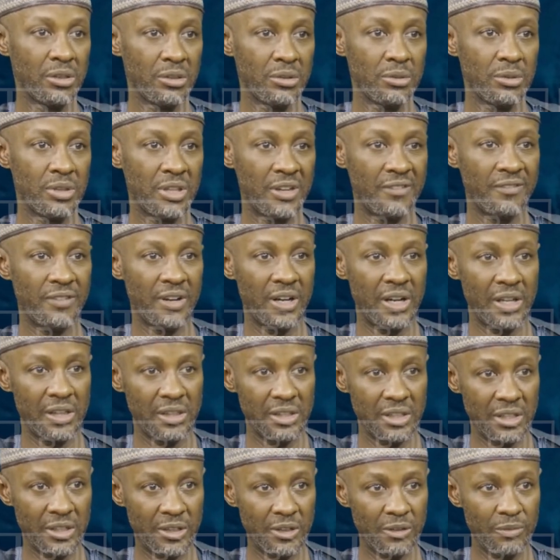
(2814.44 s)
So the
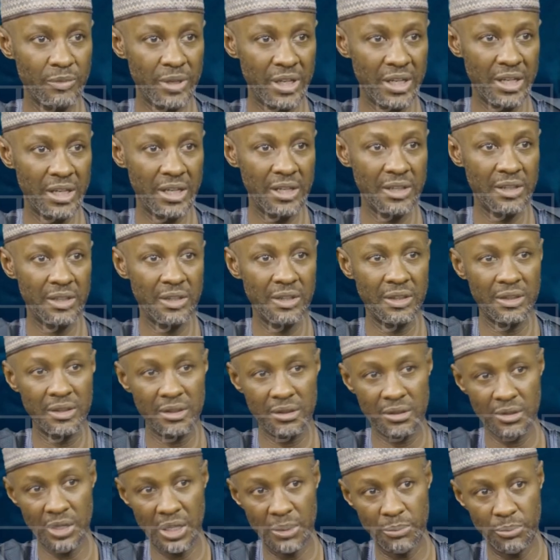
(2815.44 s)
Zamfara state government has
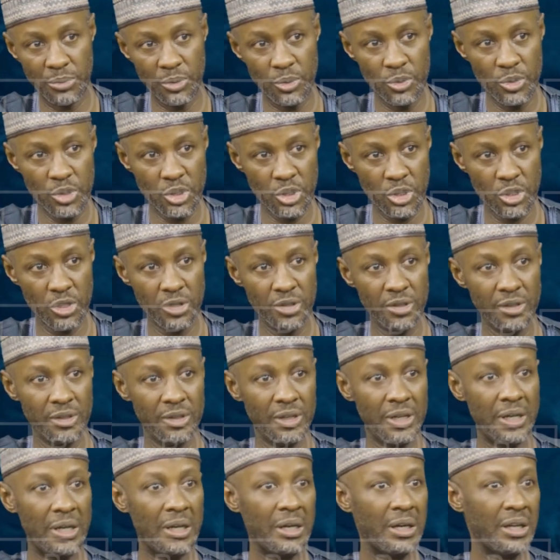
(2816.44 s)
its approach. Mm.
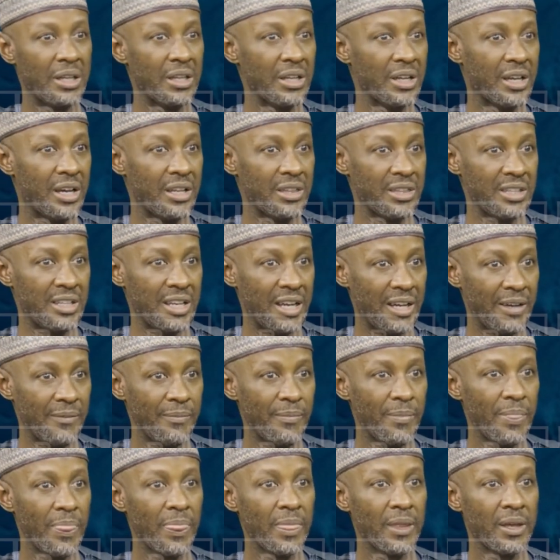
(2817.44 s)
Uh, the state,
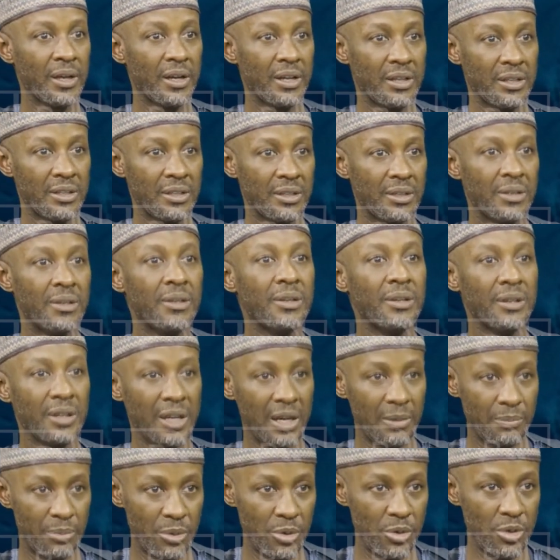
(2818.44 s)
uh, state level
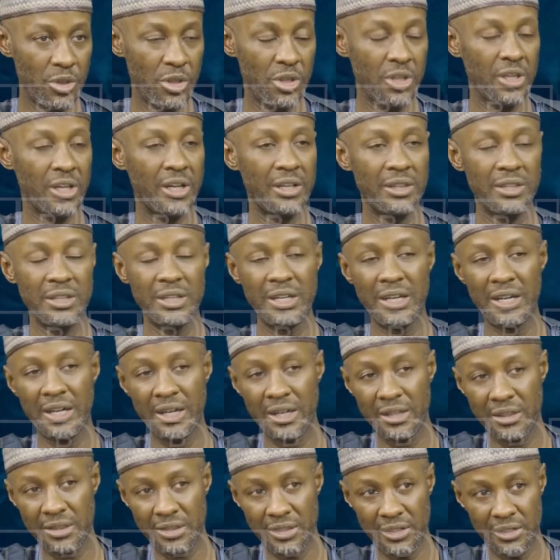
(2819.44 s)
approaches. approach. Katsina
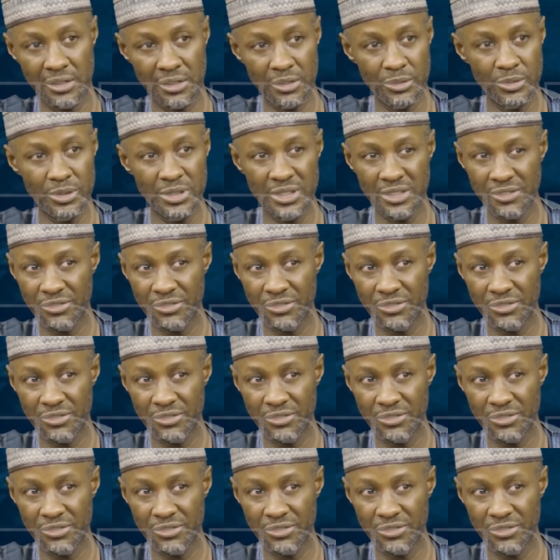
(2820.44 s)
has mm. its own